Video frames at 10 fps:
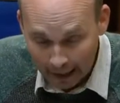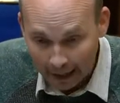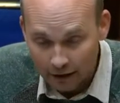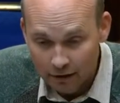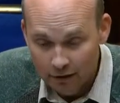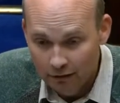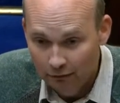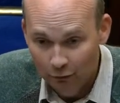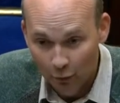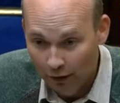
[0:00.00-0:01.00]
and
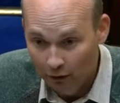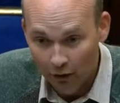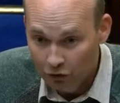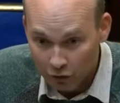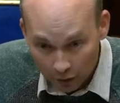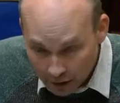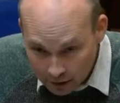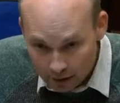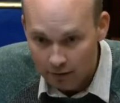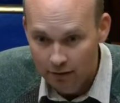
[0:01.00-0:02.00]
we're also
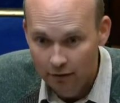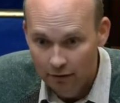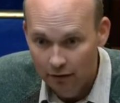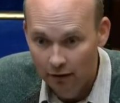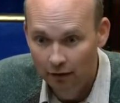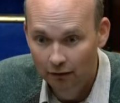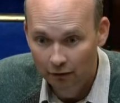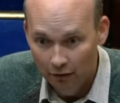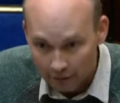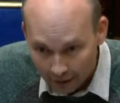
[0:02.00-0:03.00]
consistent in
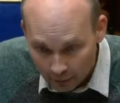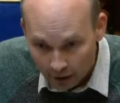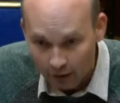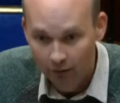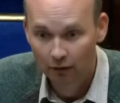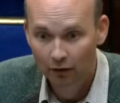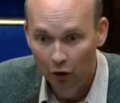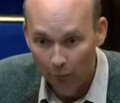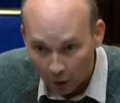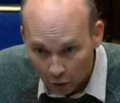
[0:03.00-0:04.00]
condemning,
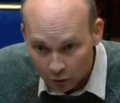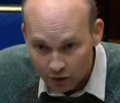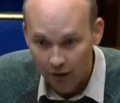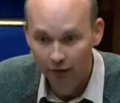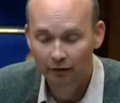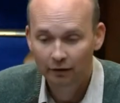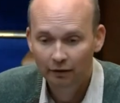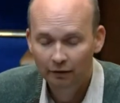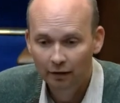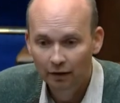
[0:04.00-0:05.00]
opposing,
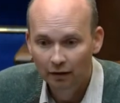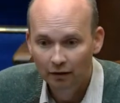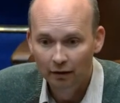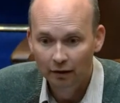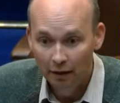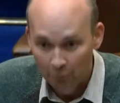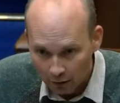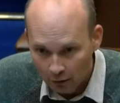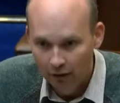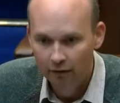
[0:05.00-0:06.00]
the
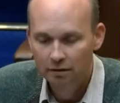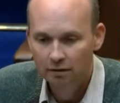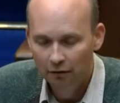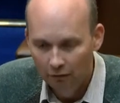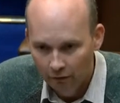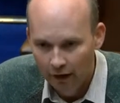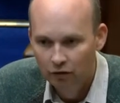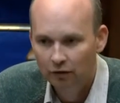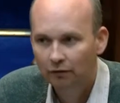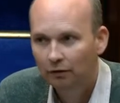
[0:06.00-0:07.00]
imperialist
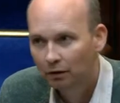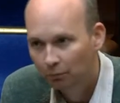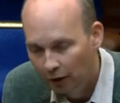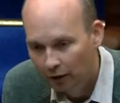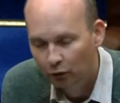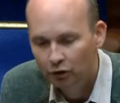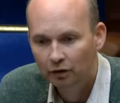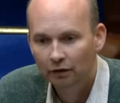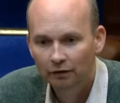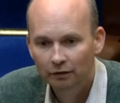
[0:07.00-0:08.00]
invasion by
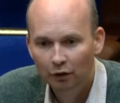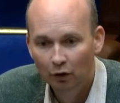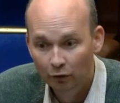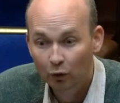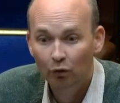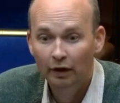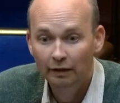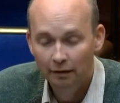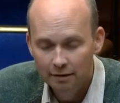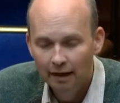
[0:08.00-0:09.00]
Russia of
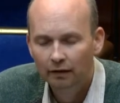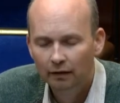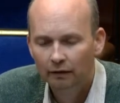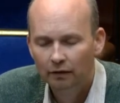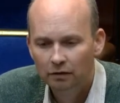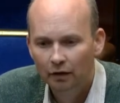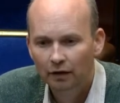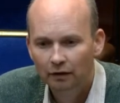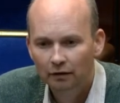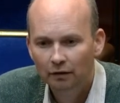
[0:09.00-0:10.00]
Ukraine and standing on the
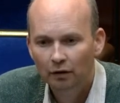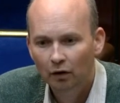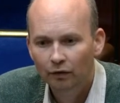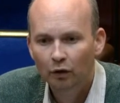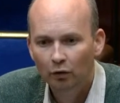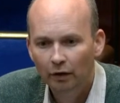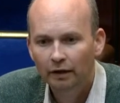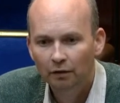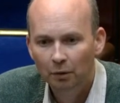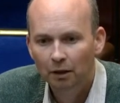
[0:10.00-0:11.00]
side of the
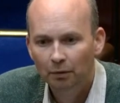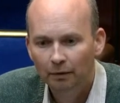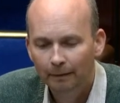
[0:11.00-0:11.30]
Ukrainian people.